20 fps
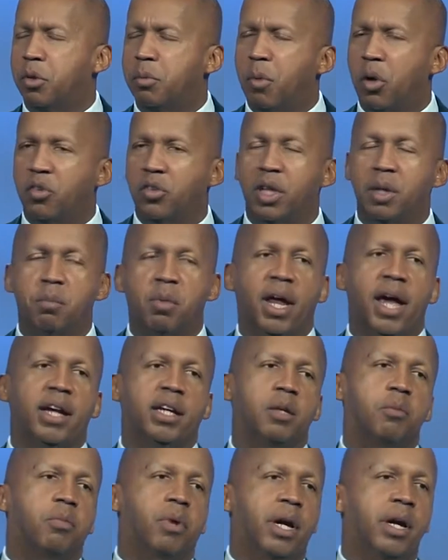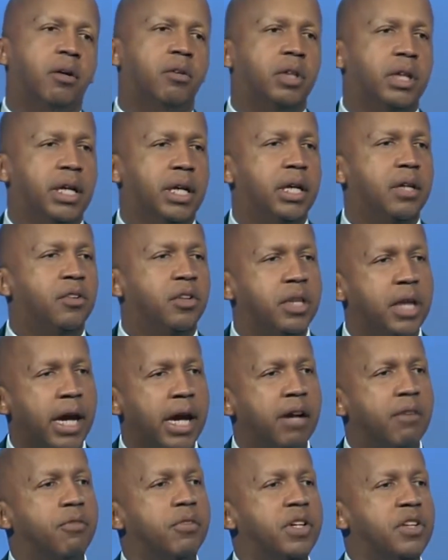mostly black and brown kids, in
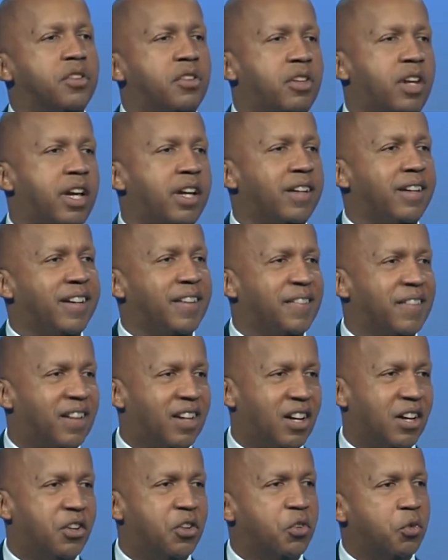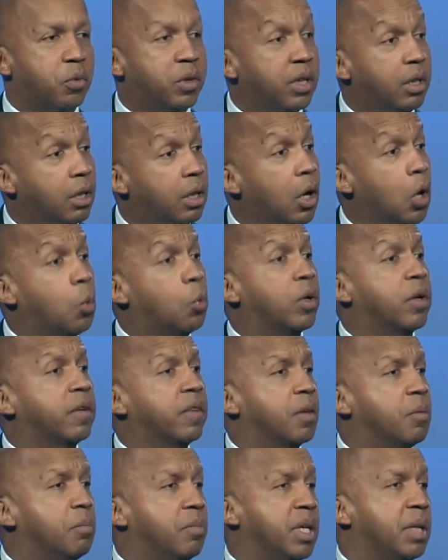every state in the country
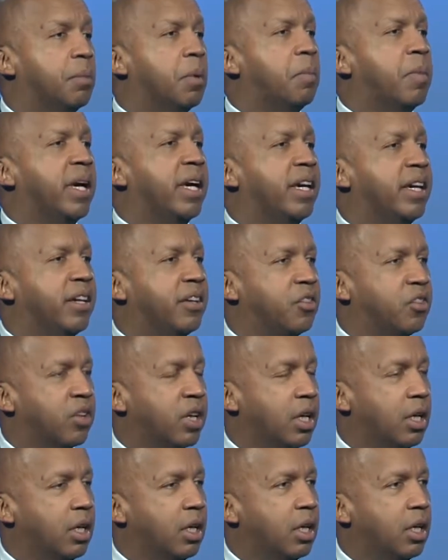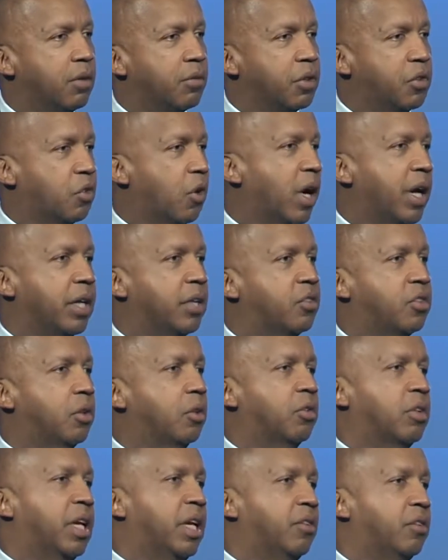lowered the minimum age for trying
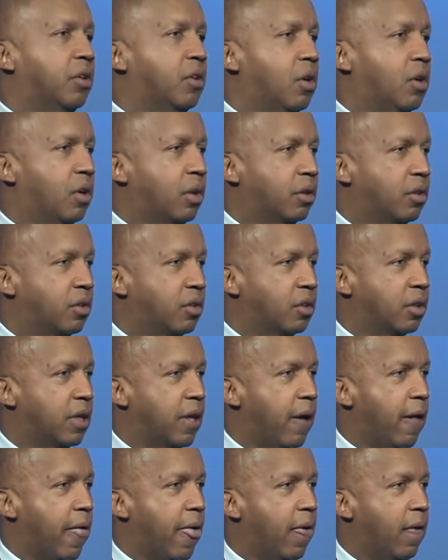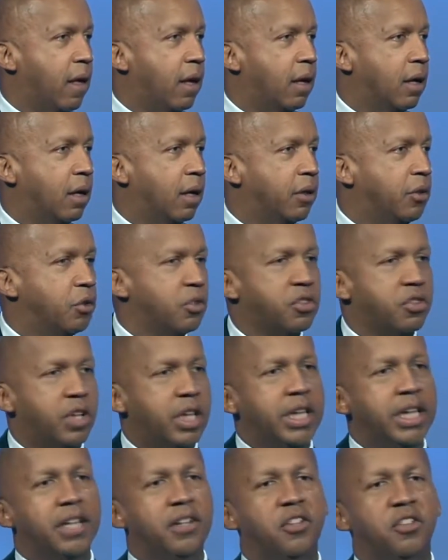children as adults. You're
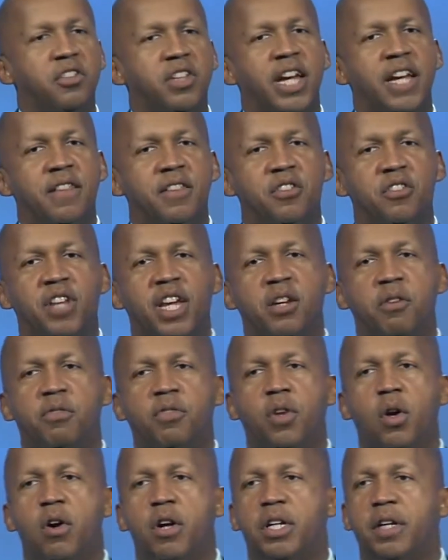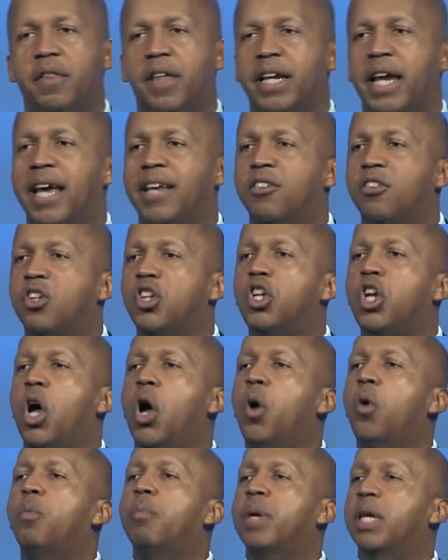sitting in a state, the state of Florida, that has
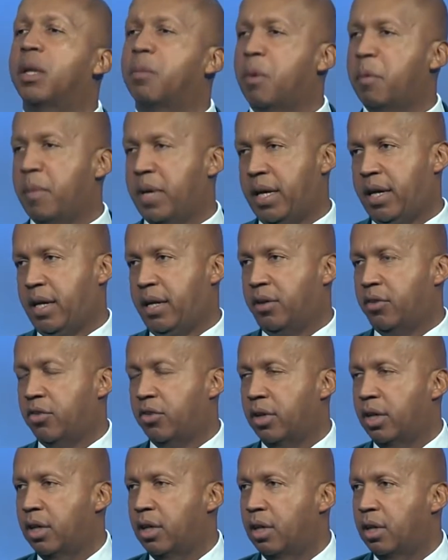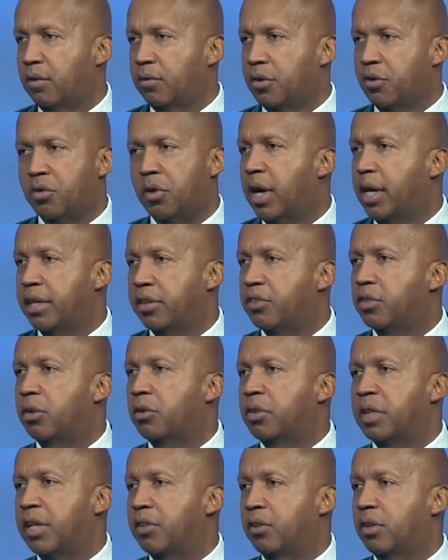no minimum age for trying
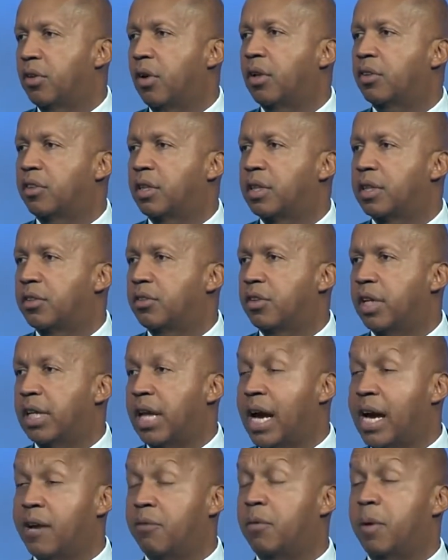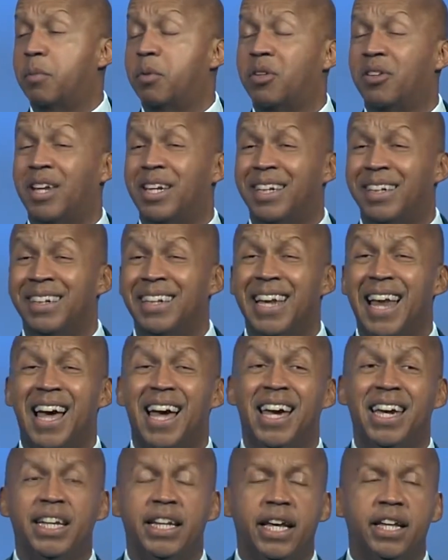children as adults in this state. I have represented
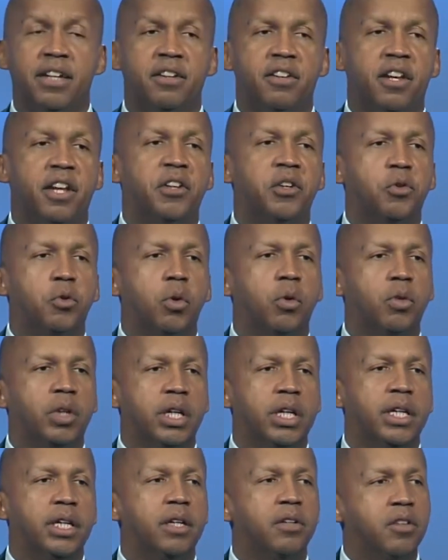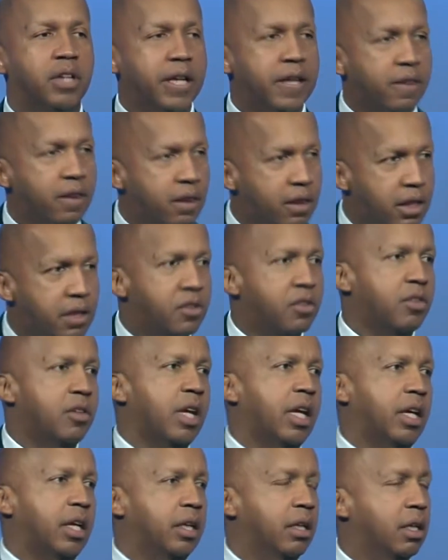nine and 10 year old kids in this
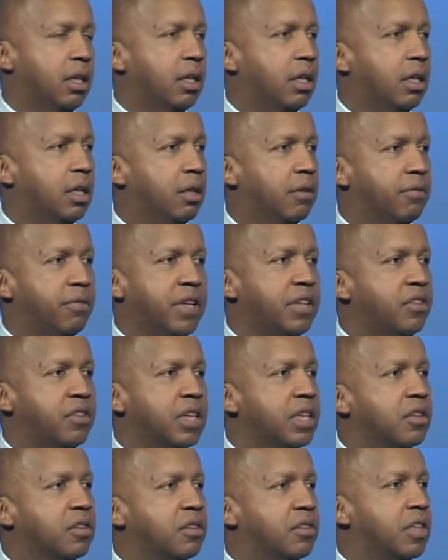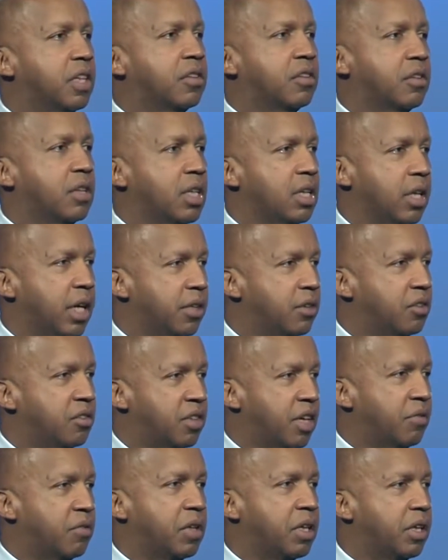state facing 60 and
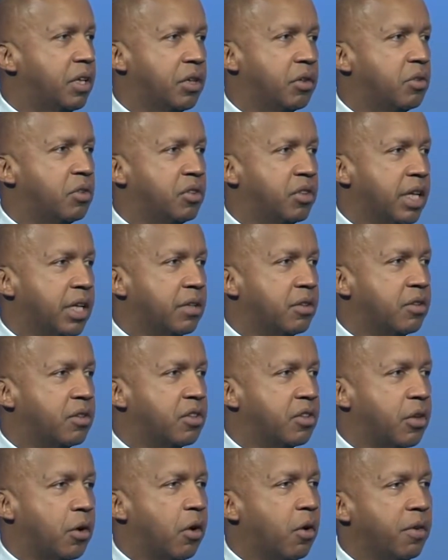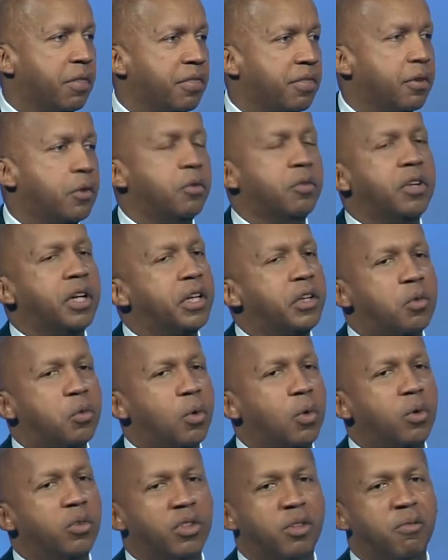70 year sentences. There are 13 year
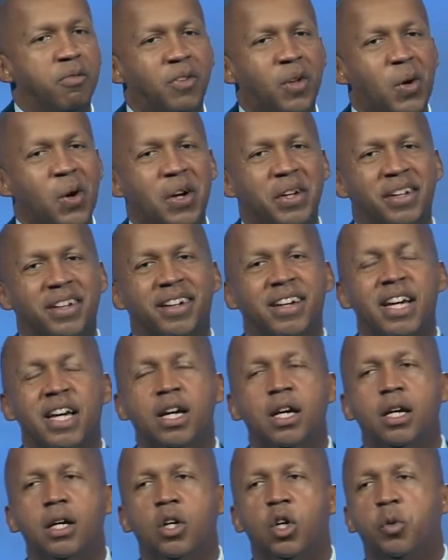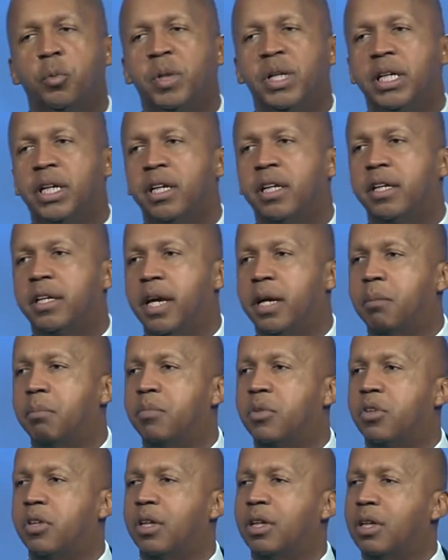olds in Florida who've been
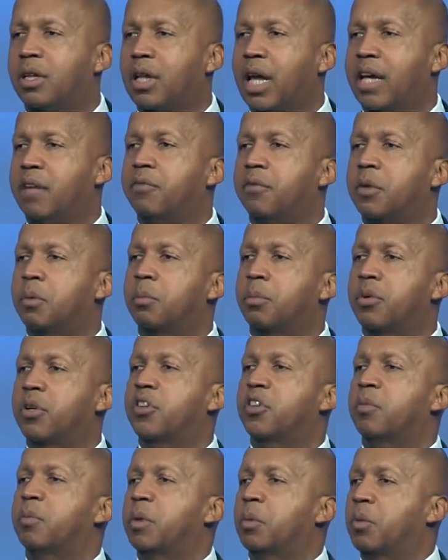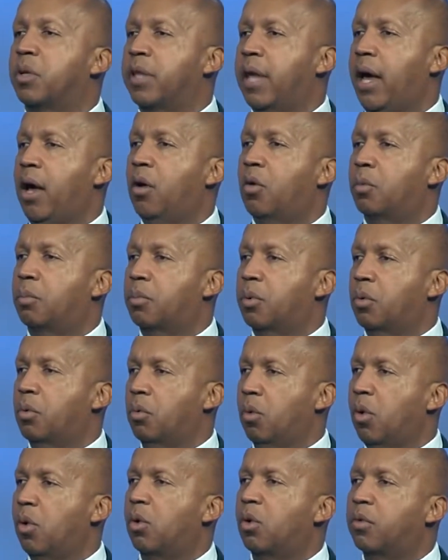condemned to life imprisonment without
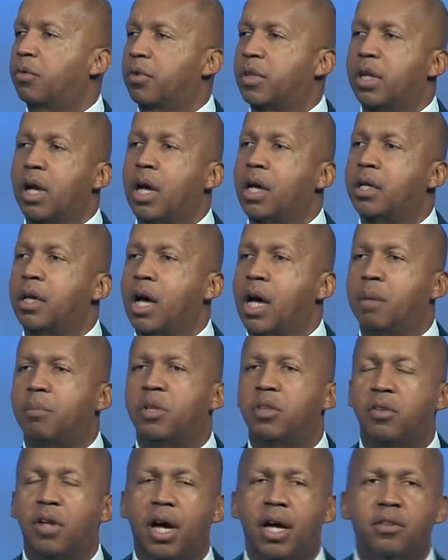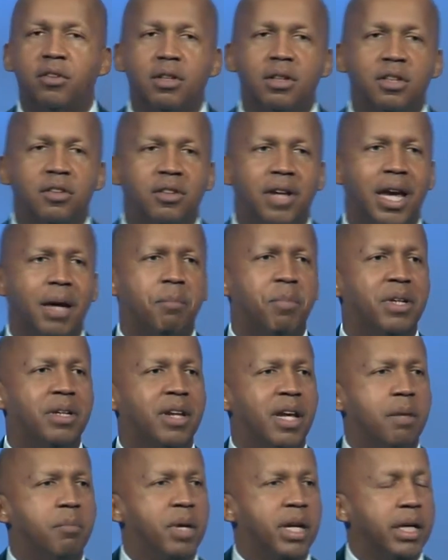parole for non homicides. And this
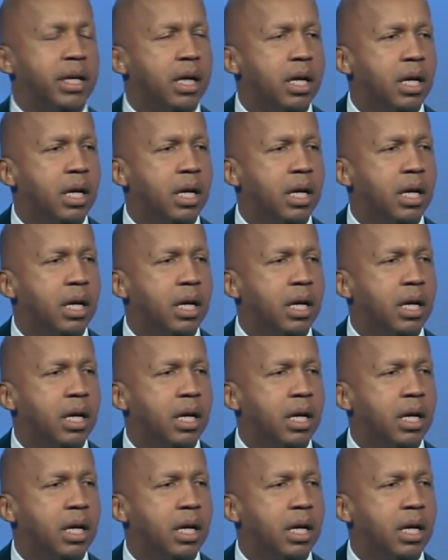epidemic